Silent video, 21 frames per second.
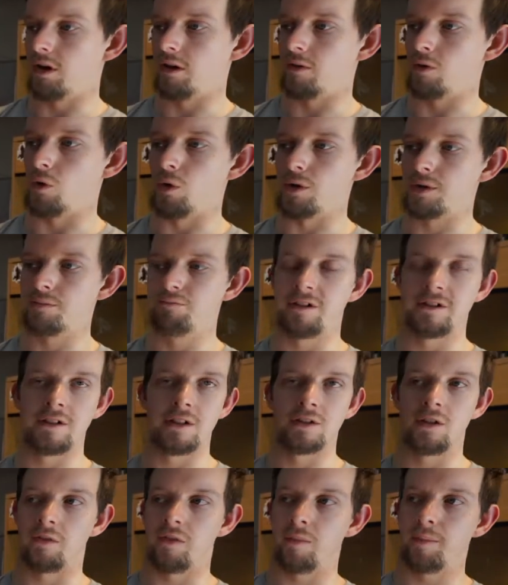of course
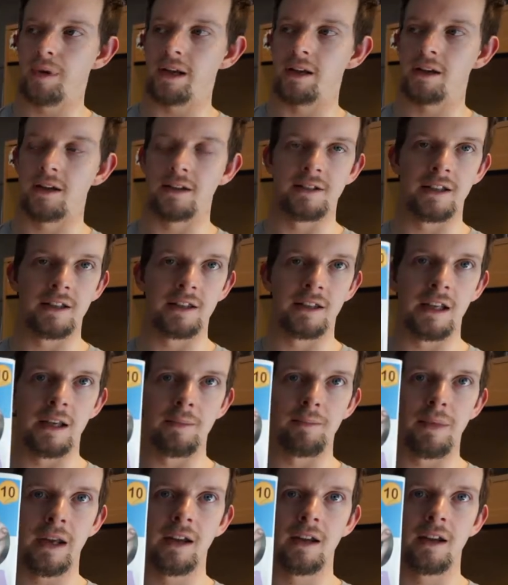Princess Sophie Pink is in
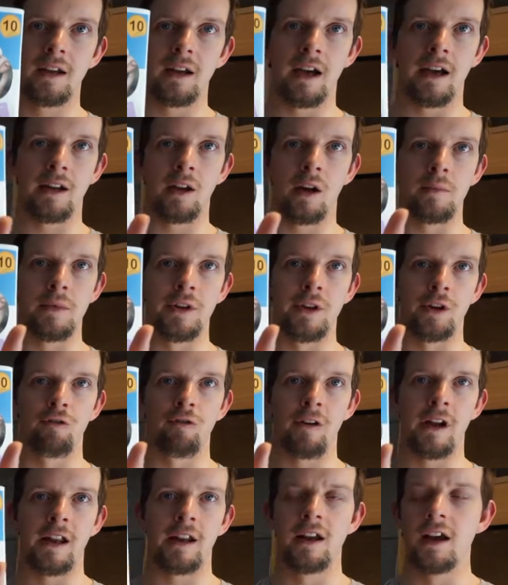the pink and I'm in the
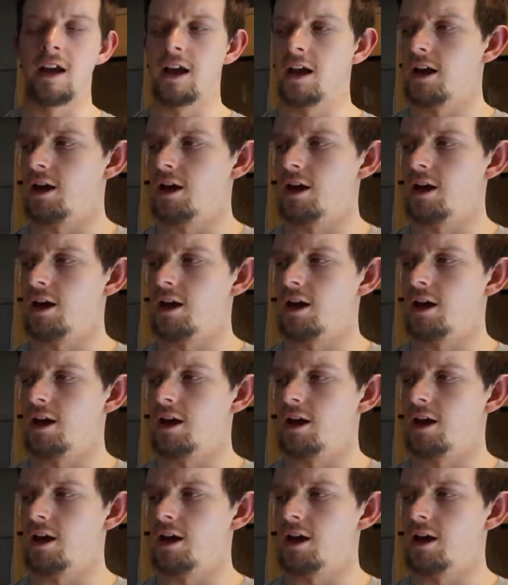green.